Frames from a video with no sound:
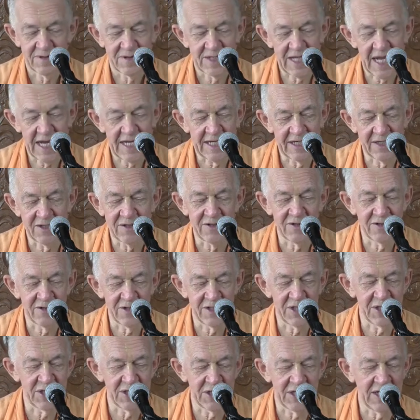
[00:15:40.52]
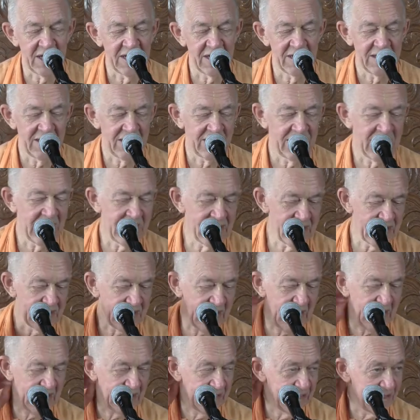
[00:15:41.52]
taking Krishna
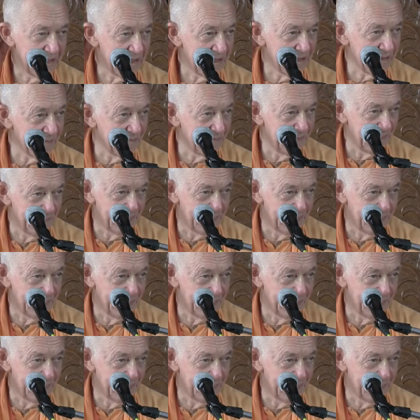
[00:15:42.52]
inside his